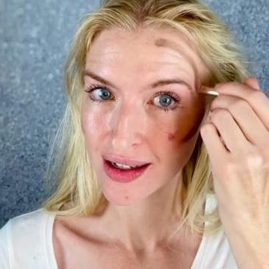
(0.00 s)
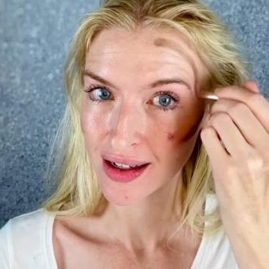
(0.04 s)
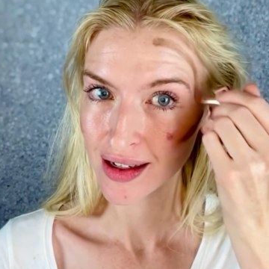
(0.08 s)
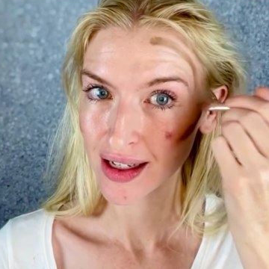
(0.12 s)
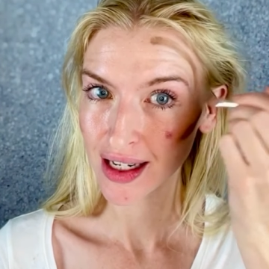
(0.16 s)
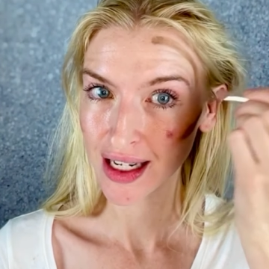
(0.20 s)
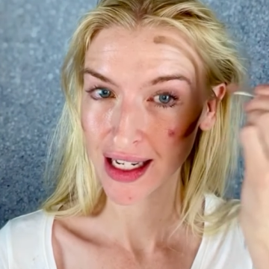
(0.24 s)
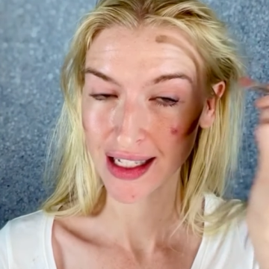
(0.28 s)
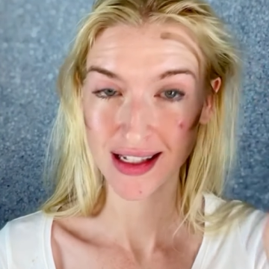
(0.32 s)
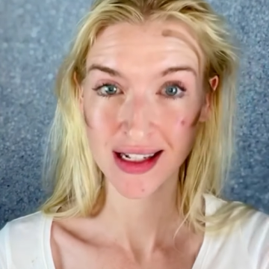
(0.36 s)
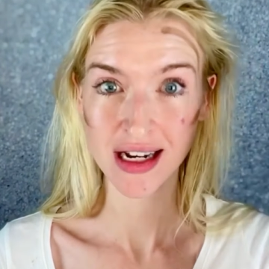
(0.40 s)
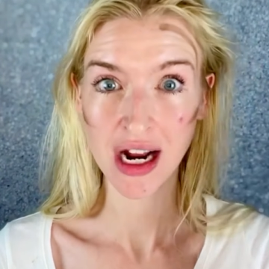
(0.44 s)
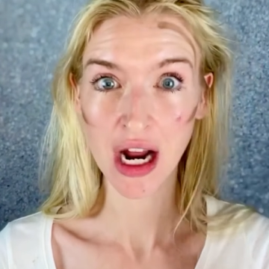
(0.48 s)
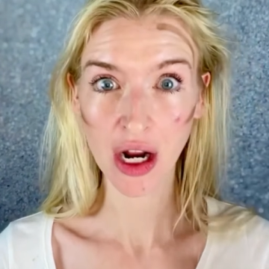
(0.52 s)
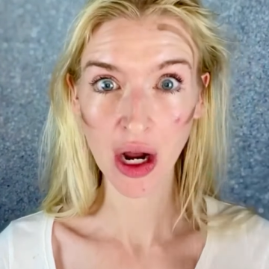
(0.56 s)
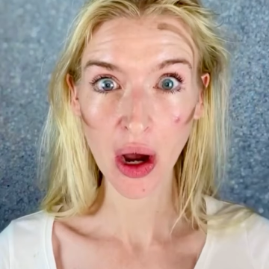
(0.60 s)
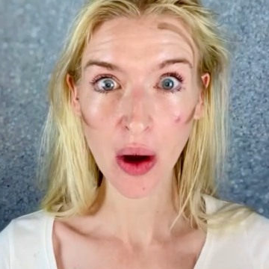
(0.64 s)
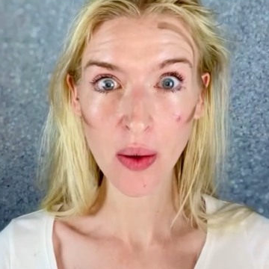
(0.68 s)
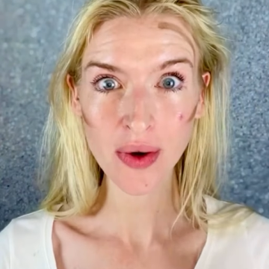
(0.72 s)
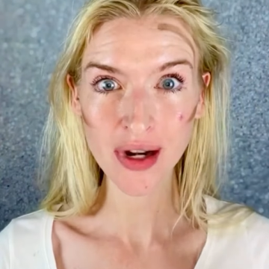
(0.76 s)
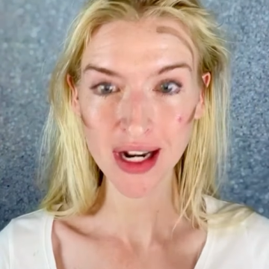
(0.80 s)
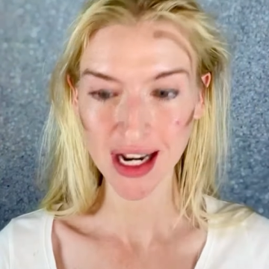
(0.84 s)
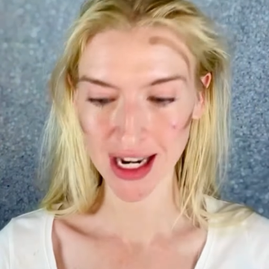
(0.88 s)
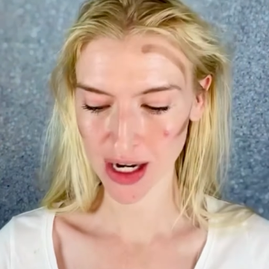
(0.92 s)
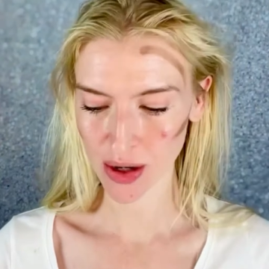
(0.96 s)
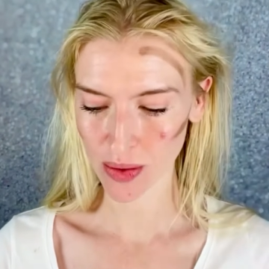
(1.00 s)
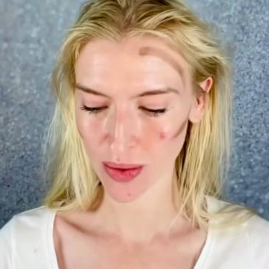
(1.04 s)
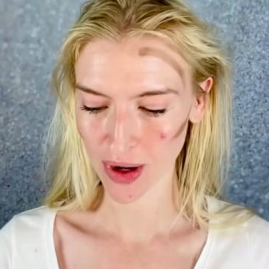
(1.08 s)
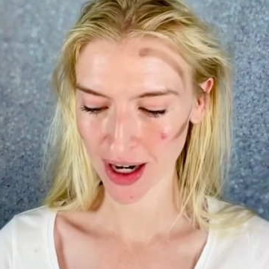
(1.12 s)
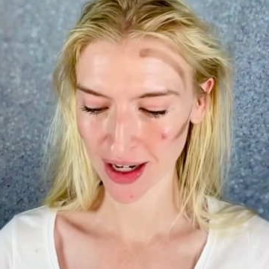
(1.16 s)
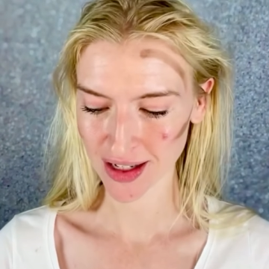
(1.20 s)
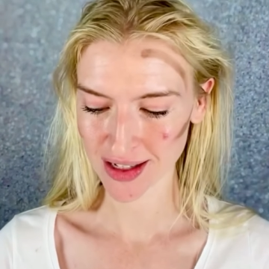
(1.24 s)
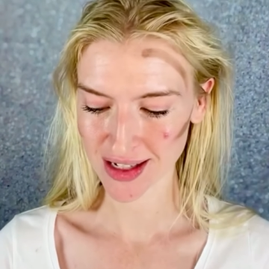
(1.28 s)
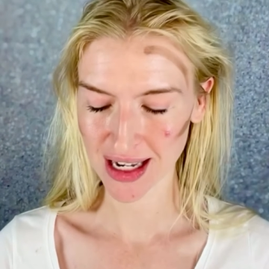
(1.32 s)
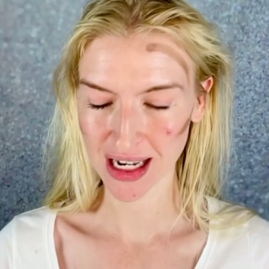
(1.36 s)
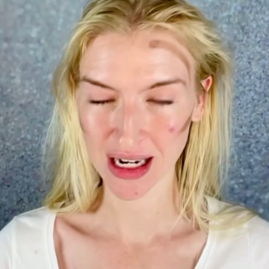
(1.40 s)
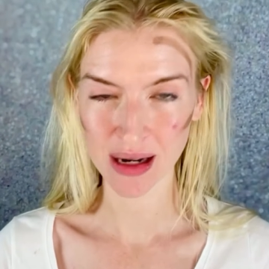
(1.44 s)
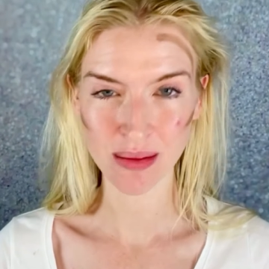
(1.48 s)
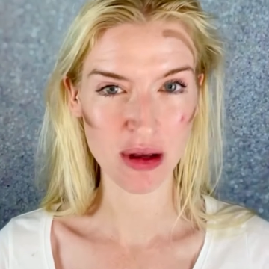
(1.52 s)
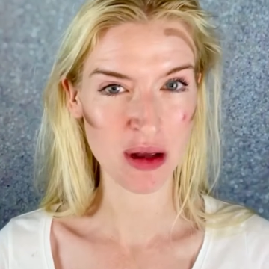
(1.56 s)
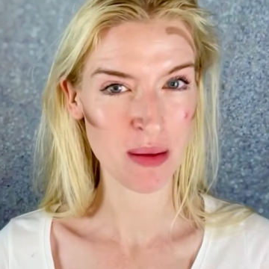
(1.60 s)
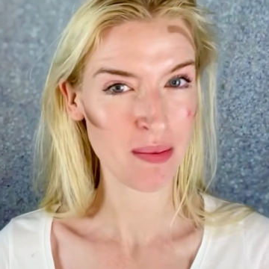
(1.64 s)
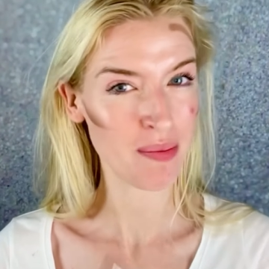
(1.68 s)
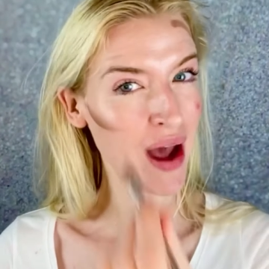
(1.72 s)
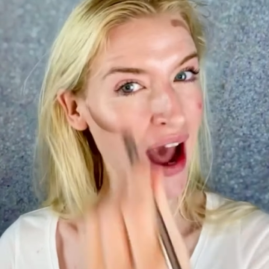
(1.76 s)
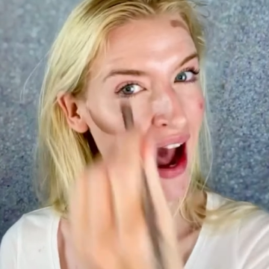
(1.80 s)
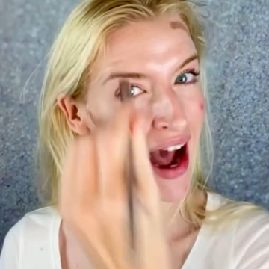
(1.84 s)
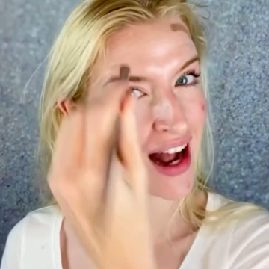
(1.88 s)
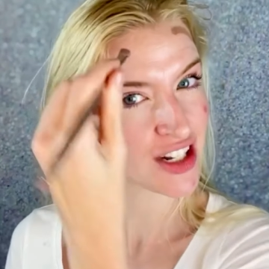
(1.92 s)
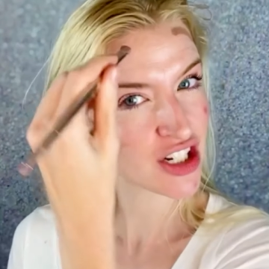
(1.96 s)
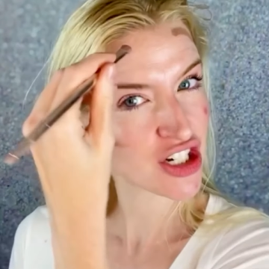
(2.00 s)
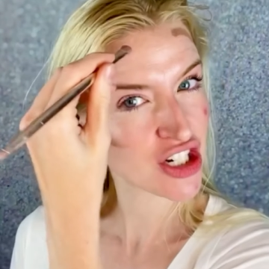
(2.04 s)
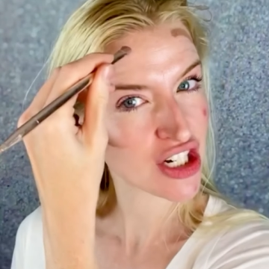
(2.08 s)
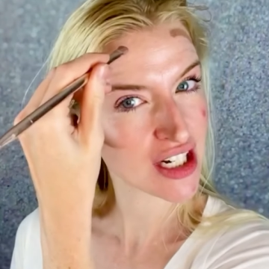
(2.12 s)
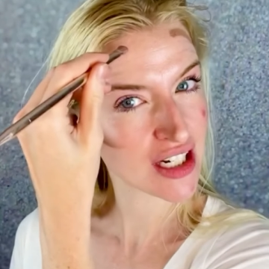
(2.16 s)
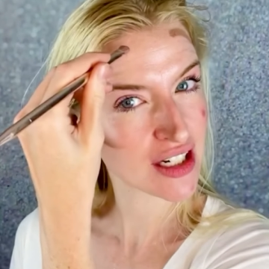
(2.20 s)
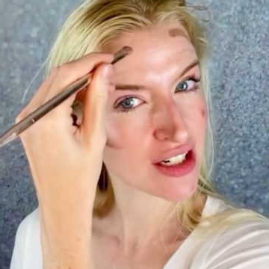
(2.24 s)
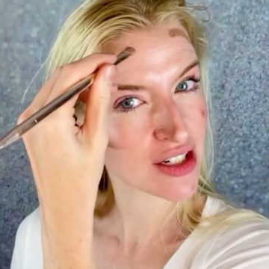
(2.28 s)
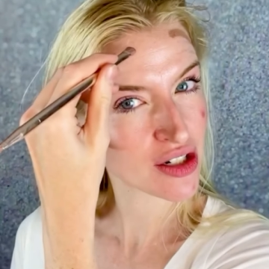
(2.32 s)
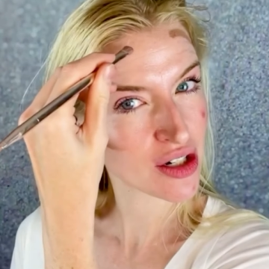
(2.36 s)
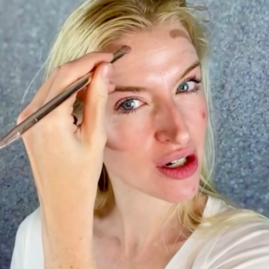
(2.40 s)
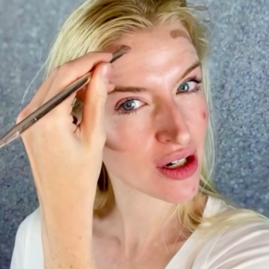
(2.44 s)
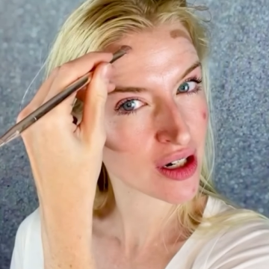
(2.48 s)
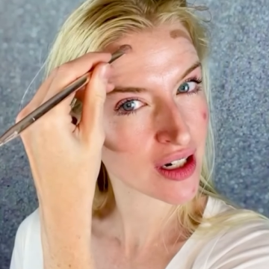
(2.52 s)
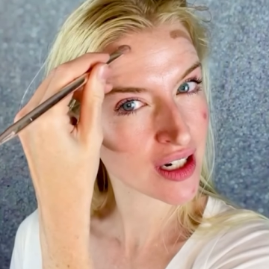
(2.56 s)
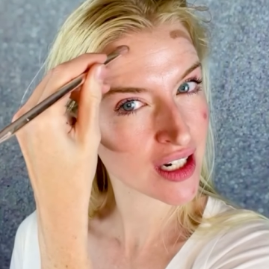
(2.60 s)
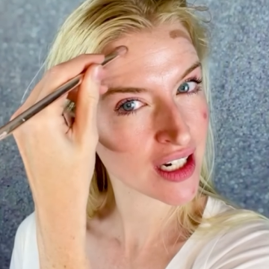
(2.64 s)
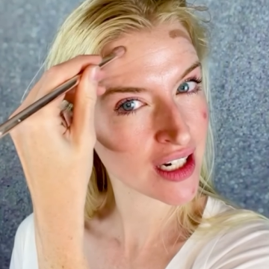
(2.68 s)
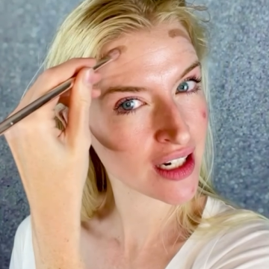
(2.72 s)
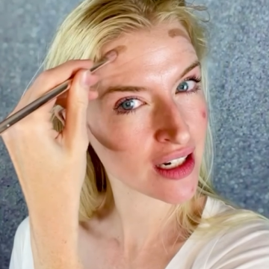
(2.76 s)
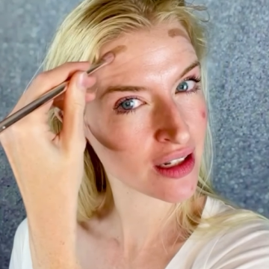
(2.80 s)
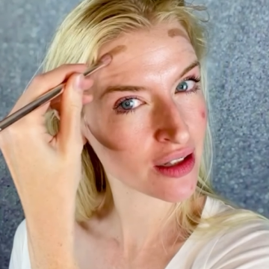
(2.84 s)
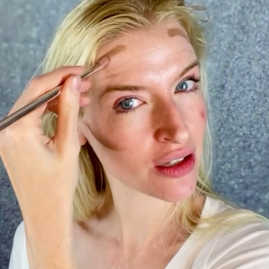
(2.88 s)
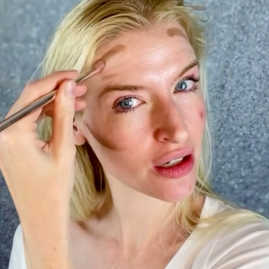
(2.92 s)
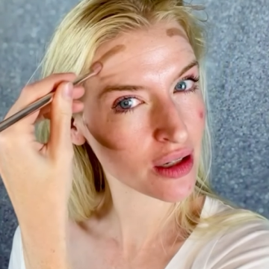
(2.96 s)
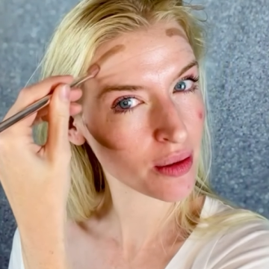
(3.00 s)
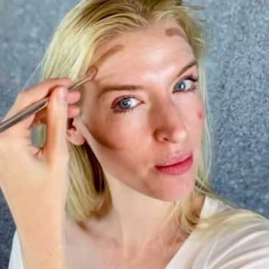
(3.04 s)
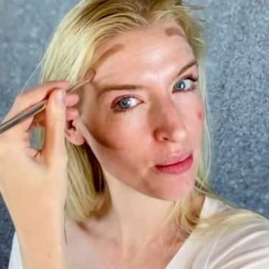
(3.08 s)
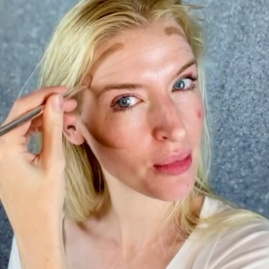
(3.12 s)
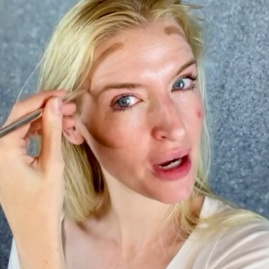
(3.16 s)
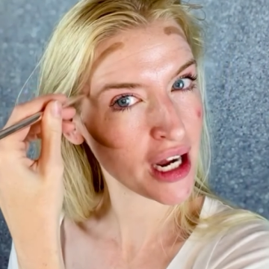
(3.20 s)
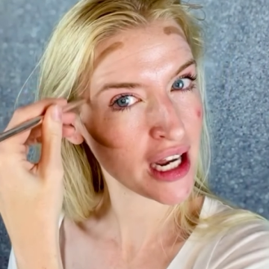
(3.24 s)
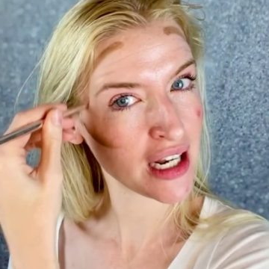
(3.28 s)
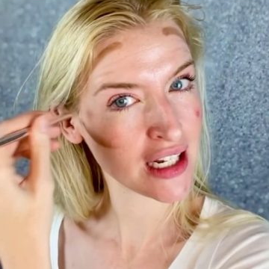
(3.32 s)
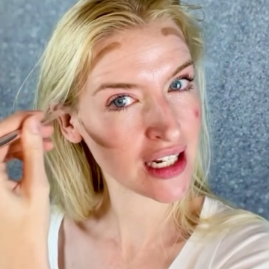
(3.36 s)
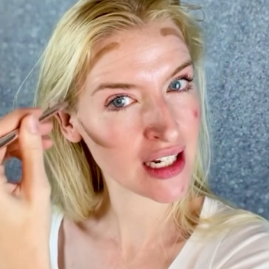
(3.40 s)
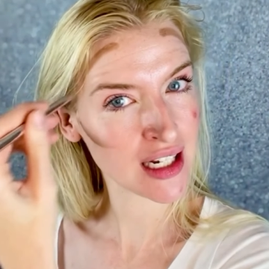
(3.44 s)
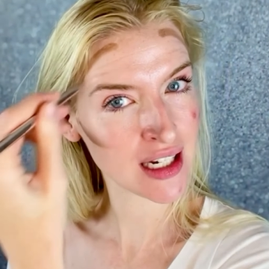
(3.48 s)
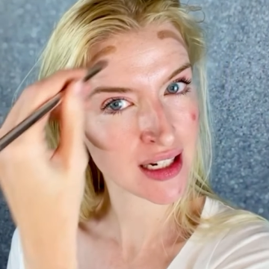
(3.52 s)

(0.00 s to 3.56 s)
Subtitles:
it's not going anywhere. It's going to be patchy and dirty and look muddy,